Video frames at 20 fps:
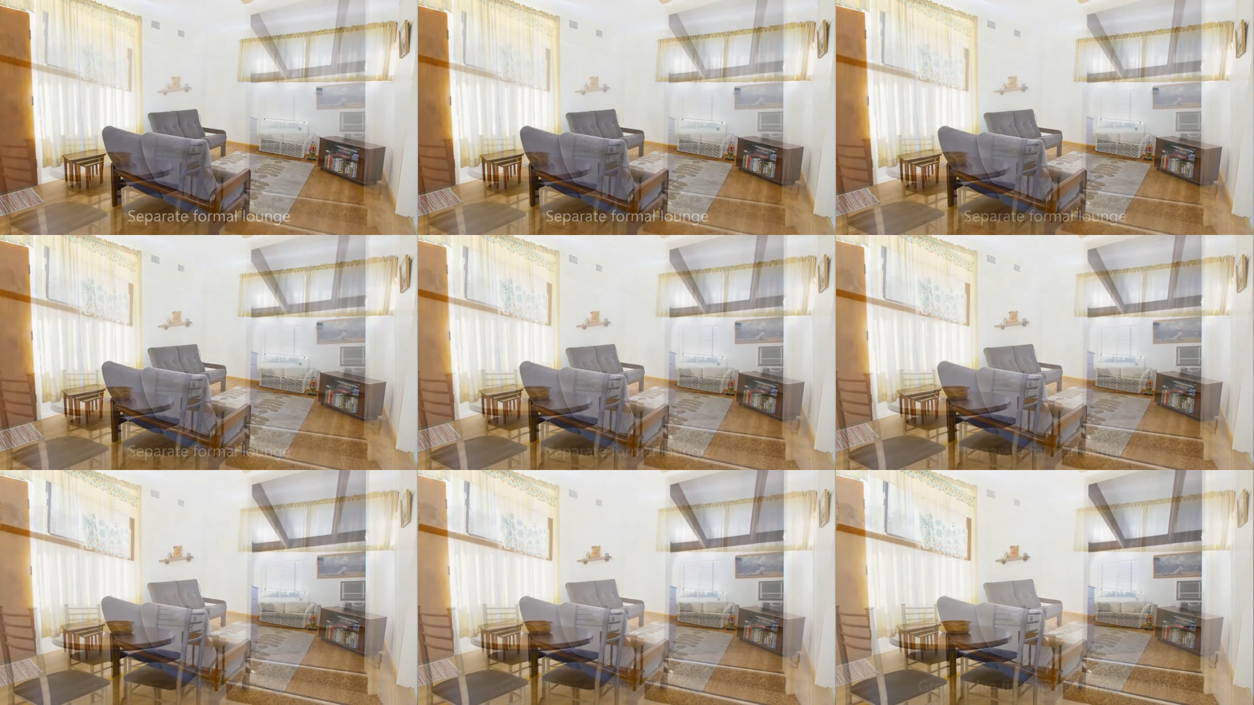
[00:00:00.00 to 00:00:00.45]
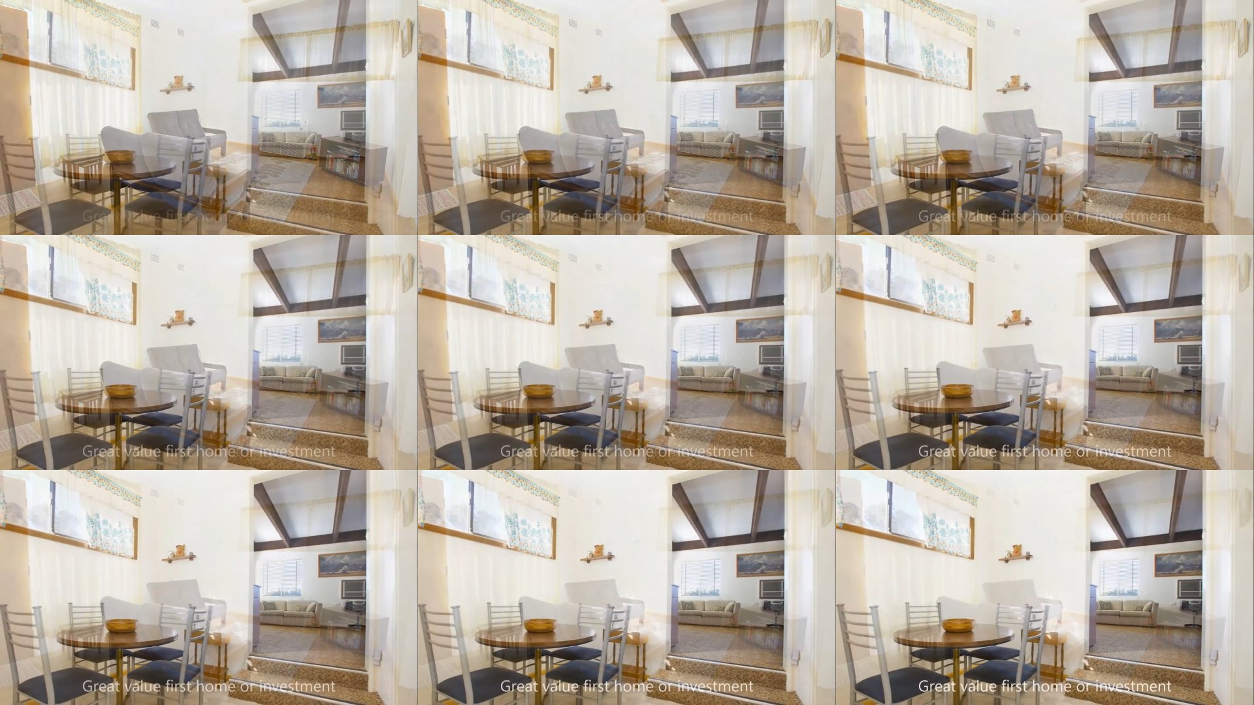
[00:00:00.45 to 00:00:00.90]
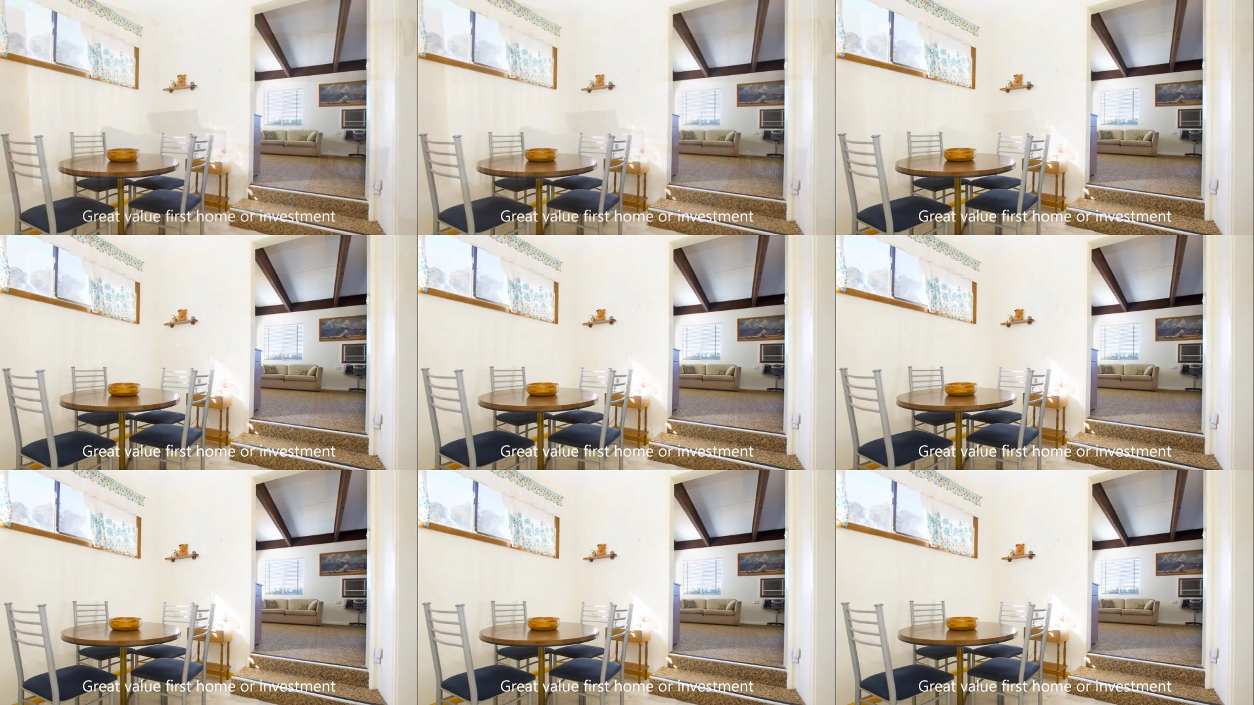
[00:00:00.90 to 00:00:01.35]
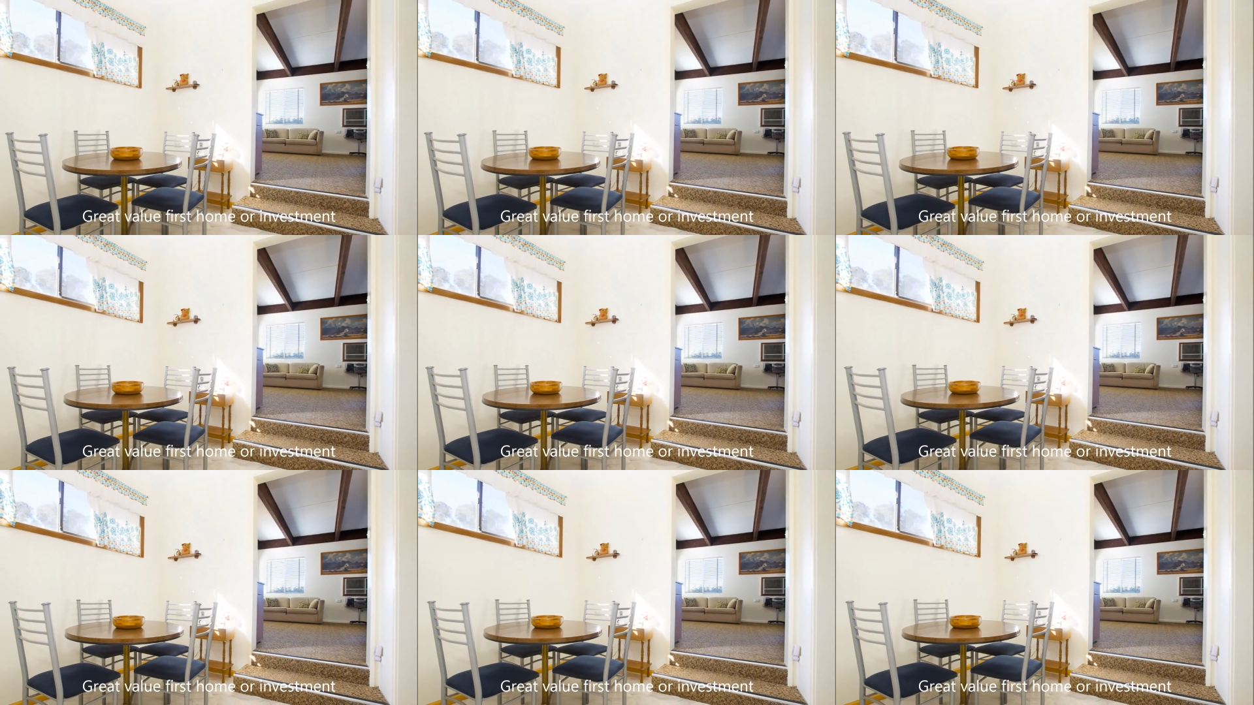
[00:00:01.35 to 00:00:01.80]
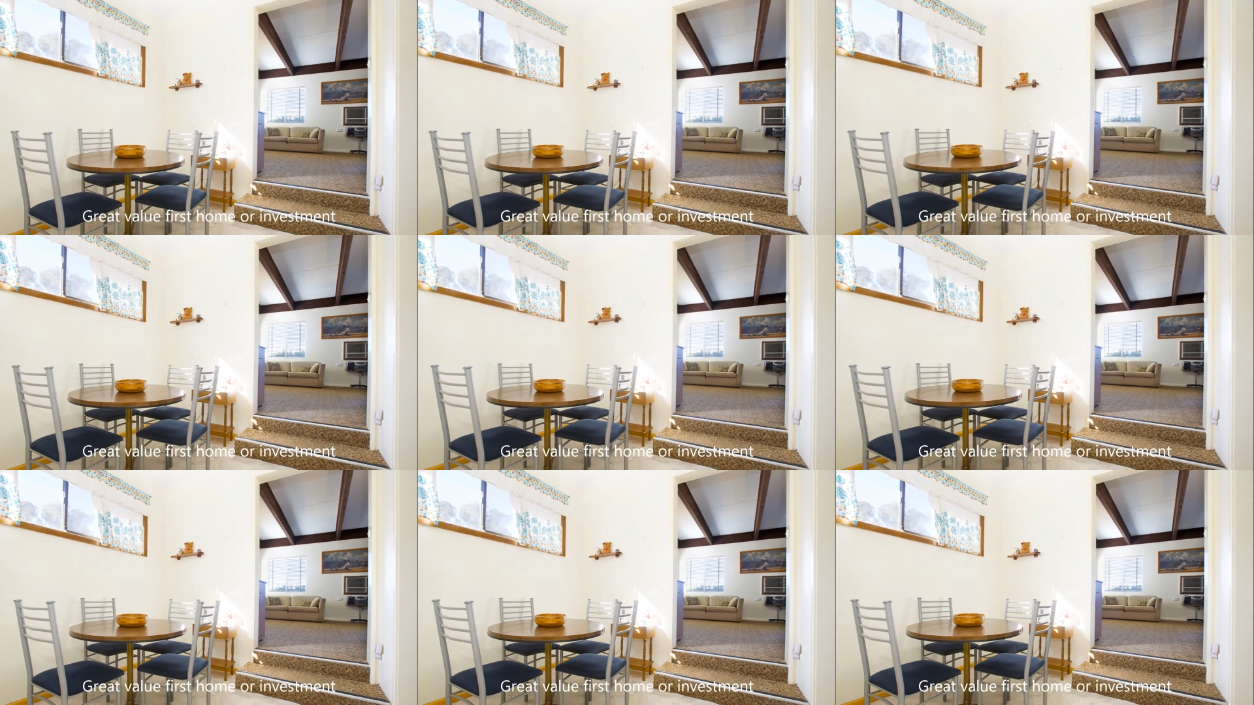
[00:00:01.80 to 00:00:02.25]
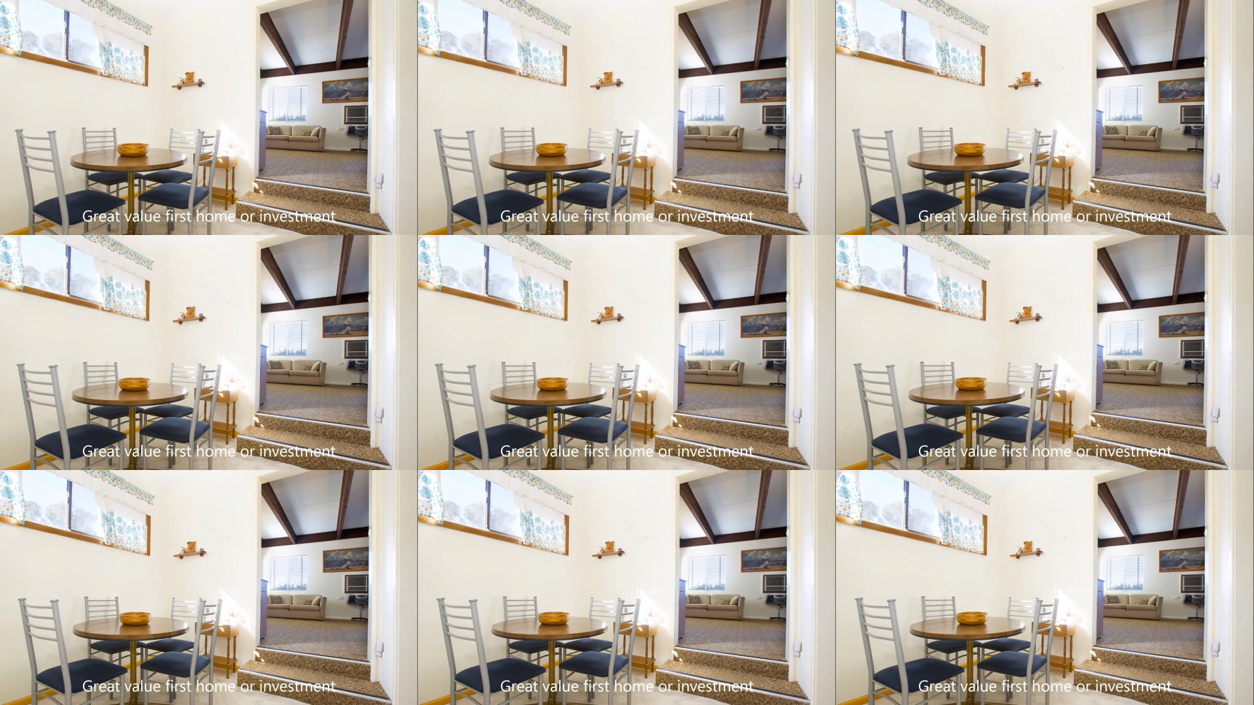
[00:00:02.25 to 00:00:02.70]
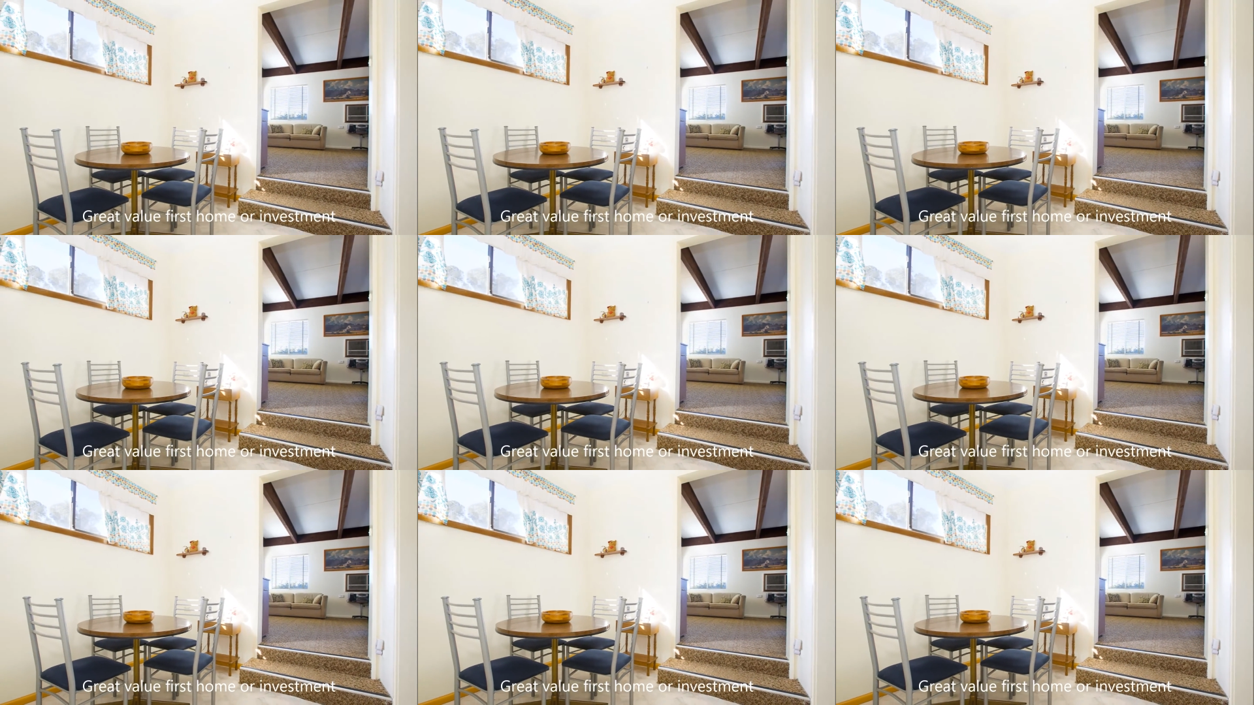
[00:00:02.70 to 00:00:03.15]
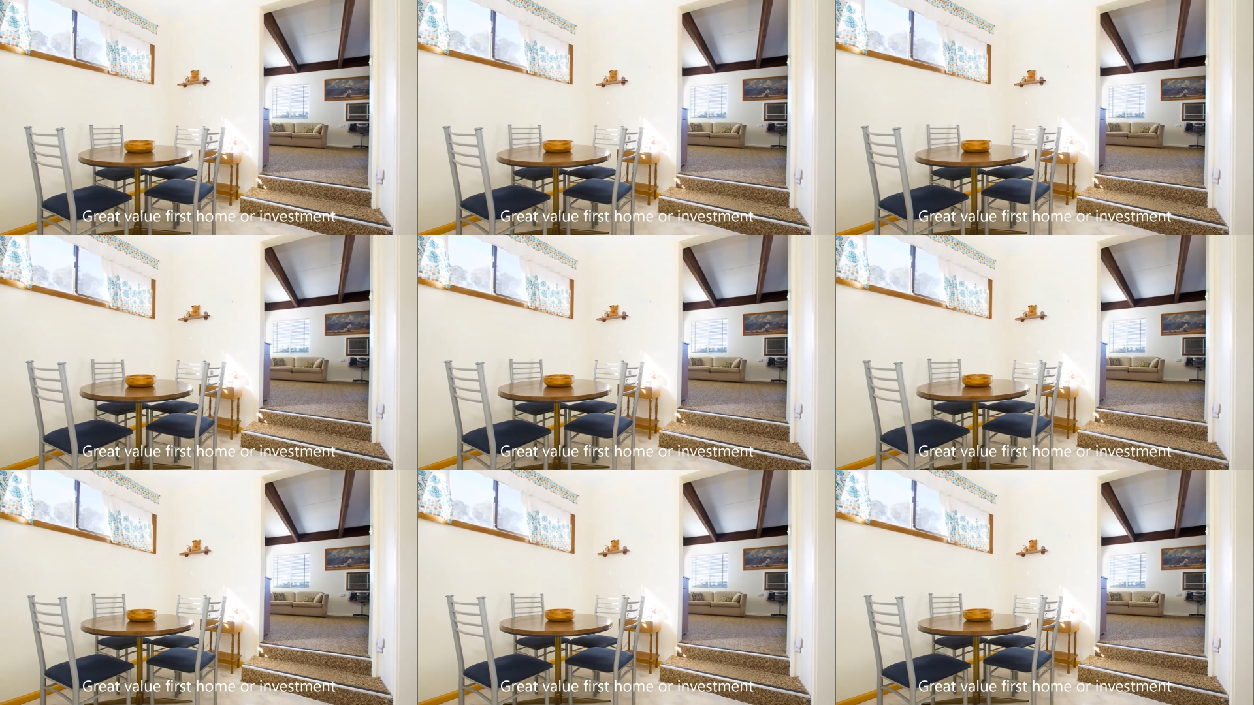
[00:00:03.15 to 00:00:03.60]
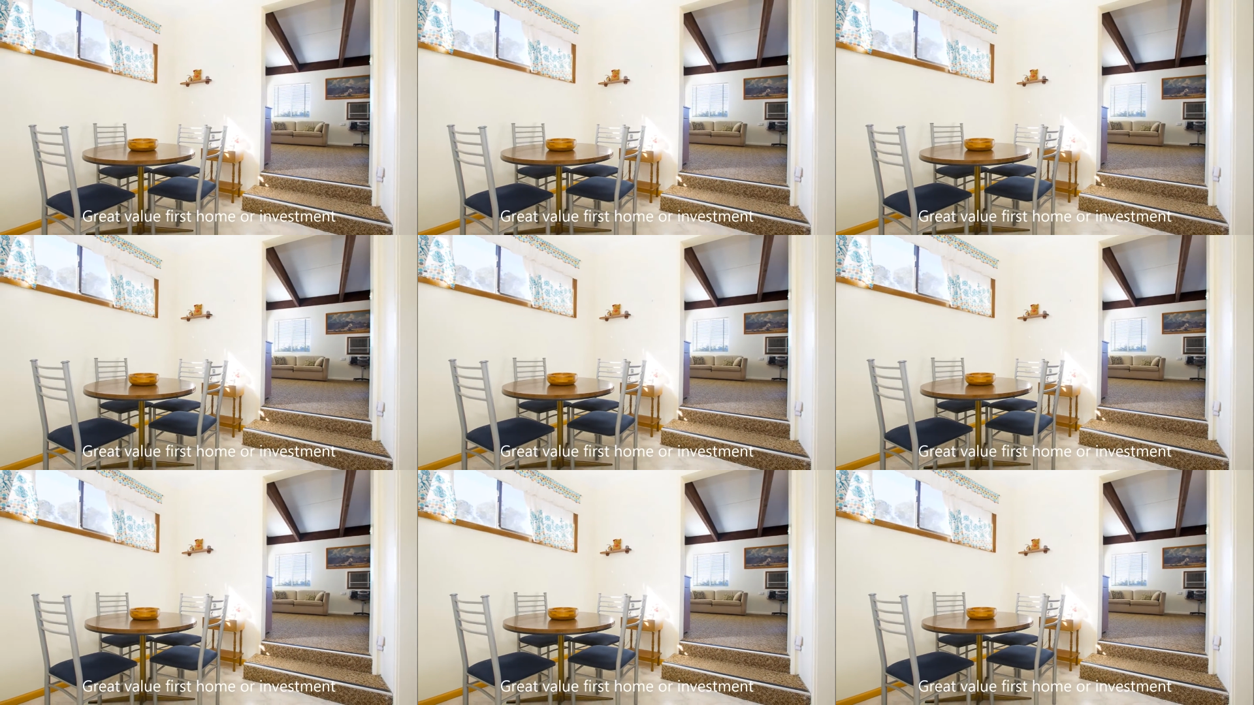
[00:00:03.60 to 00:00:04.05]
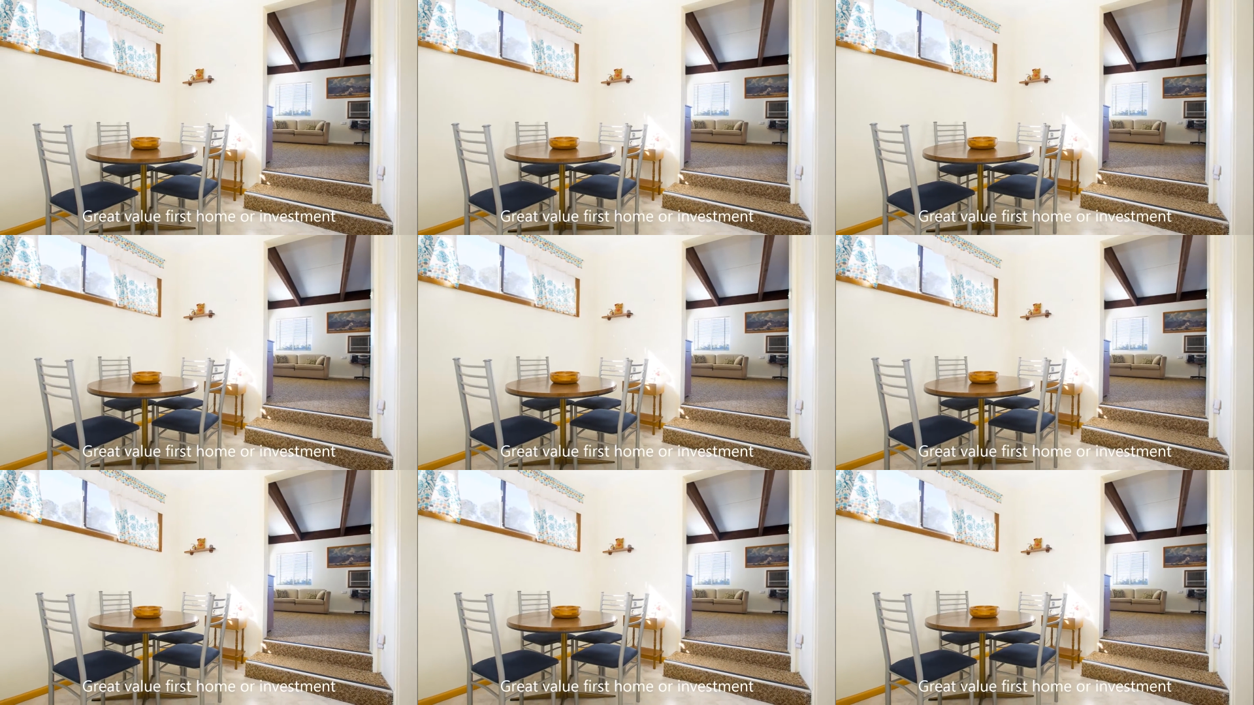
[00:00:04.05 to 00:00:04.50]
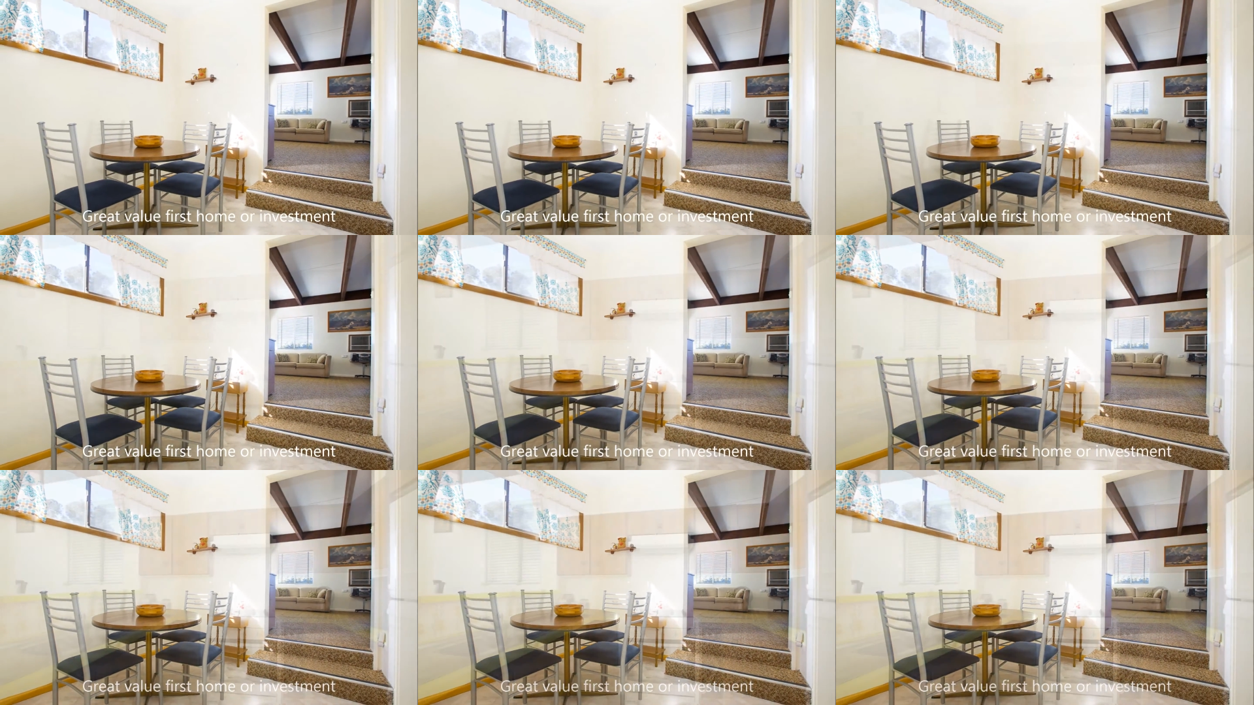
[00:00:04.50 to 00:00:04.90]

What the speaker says: [unreadable: no face in view]